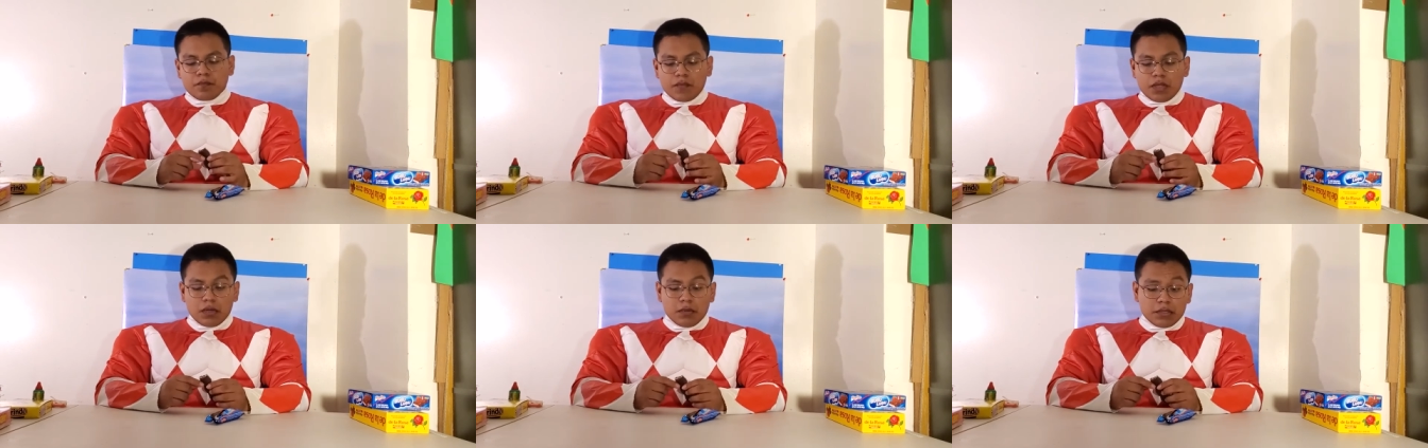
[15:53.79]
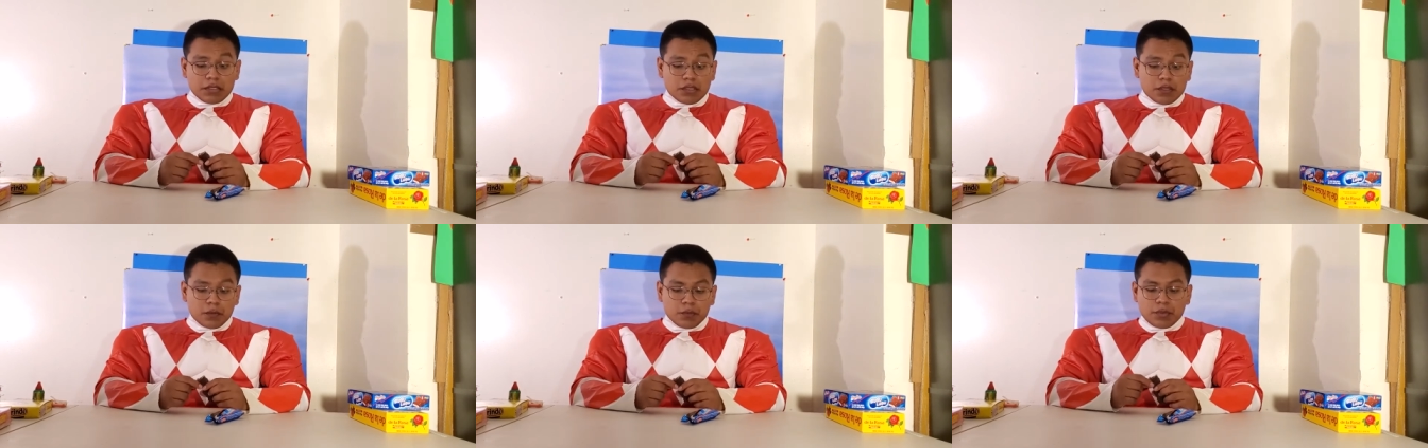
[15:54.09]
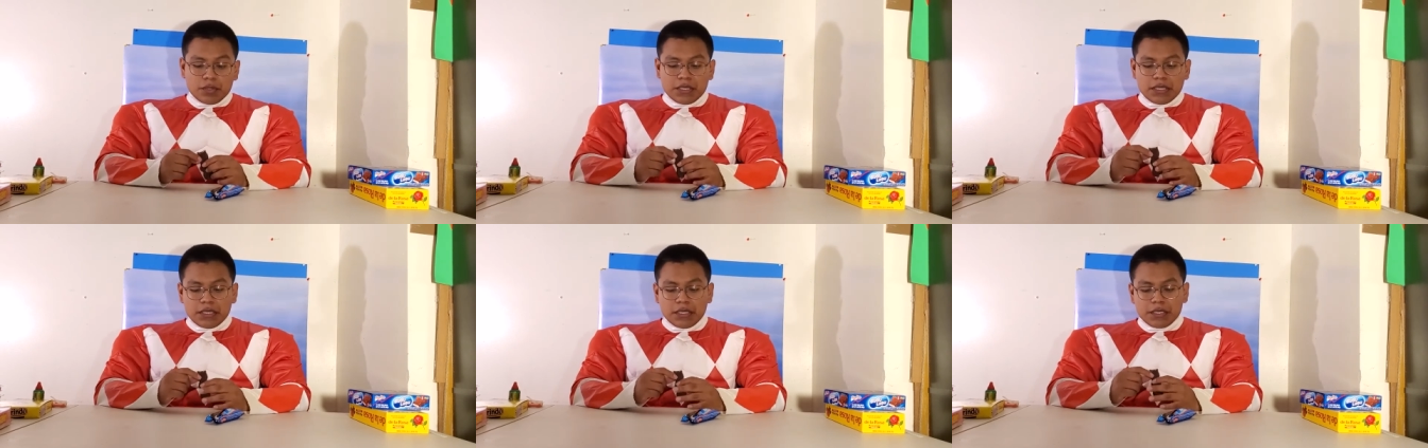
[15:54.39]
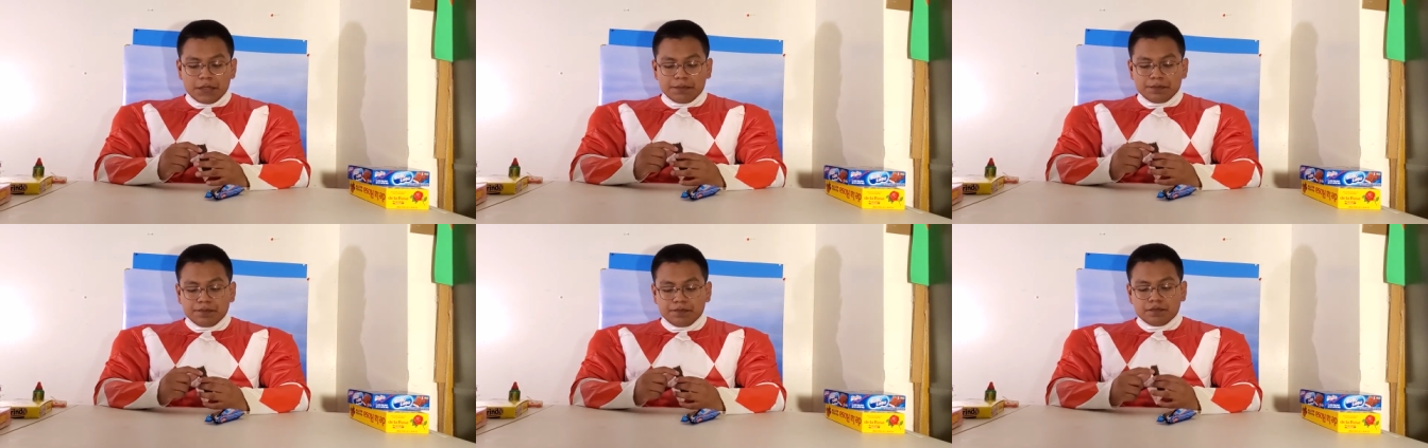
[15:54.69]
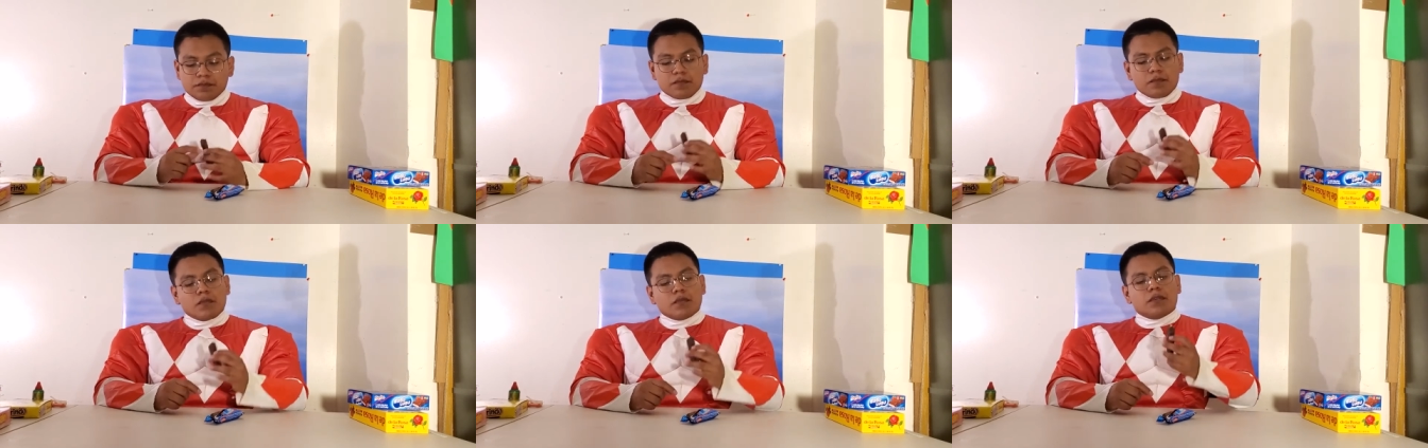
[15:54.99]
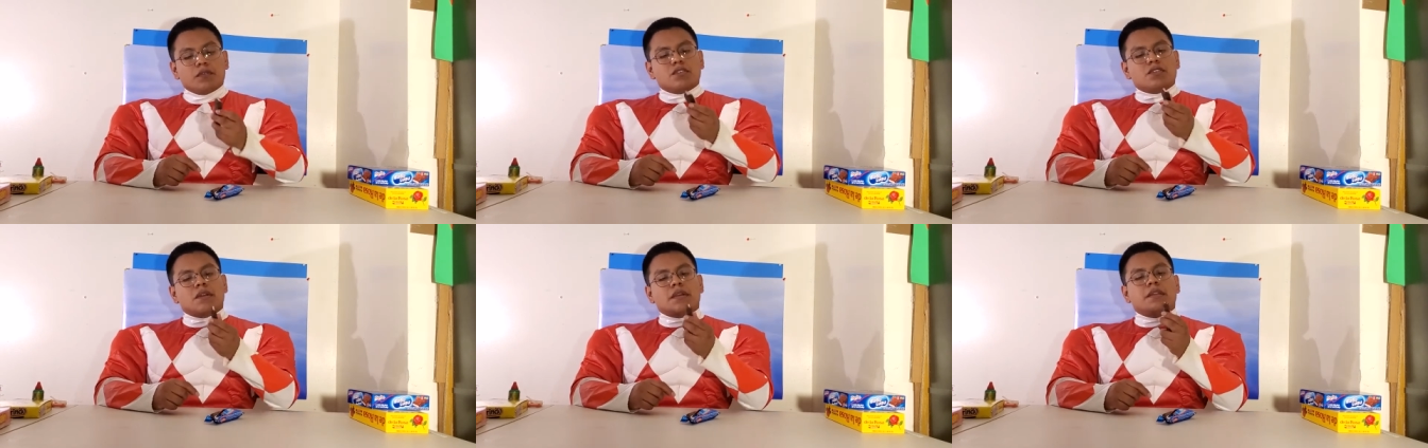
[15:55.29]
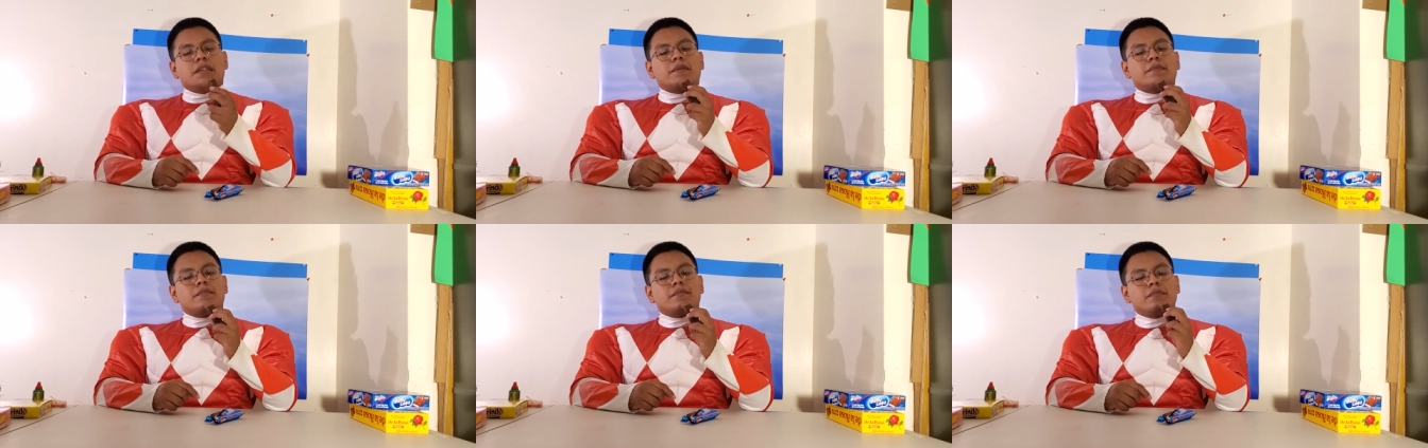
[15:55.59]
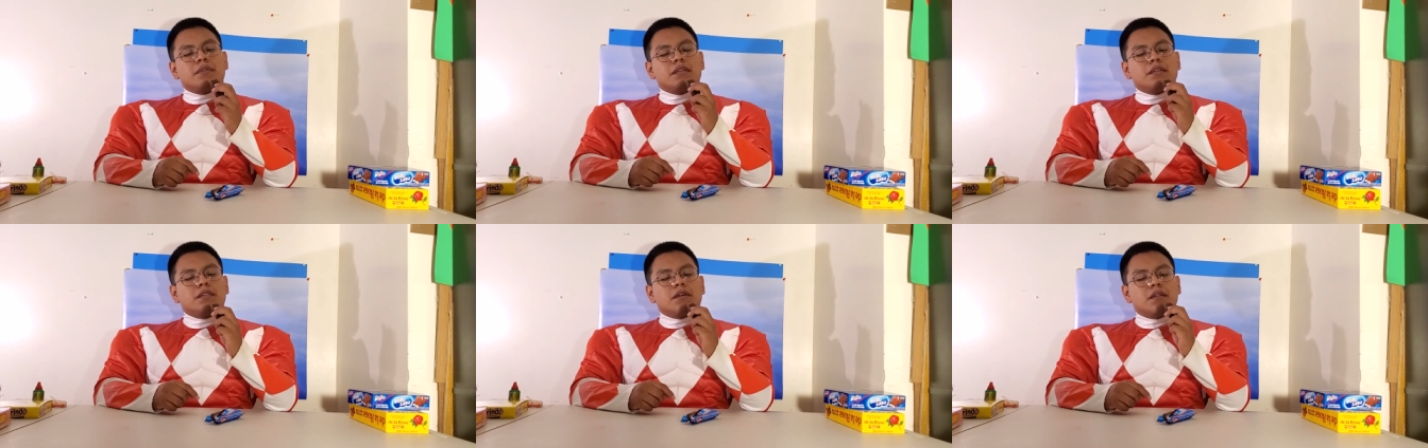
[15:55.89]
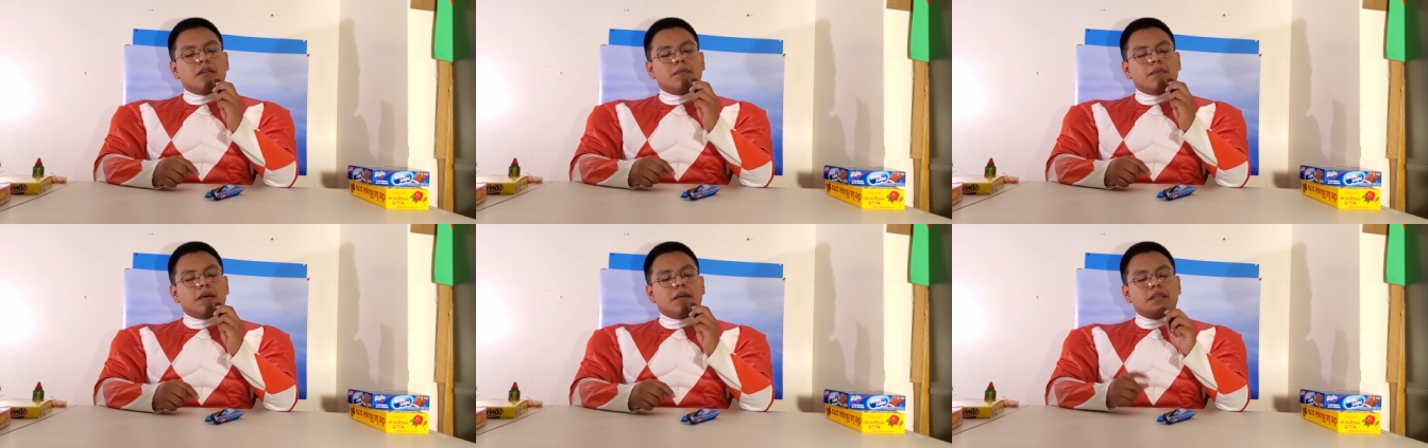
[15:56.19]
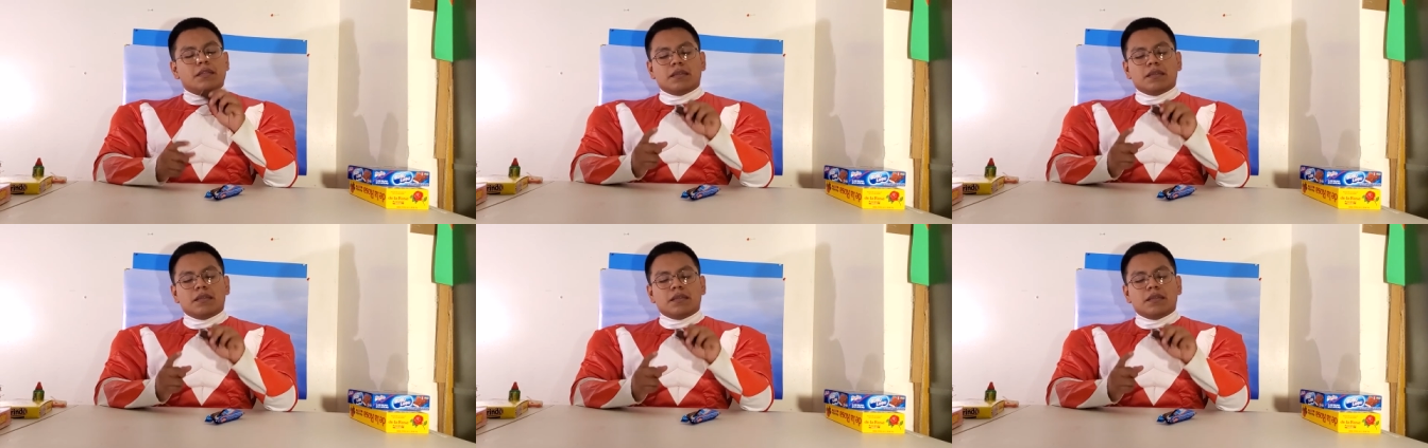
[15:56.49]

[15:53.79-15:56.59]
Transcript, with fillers: but it's still pretty good. So I never really thought about,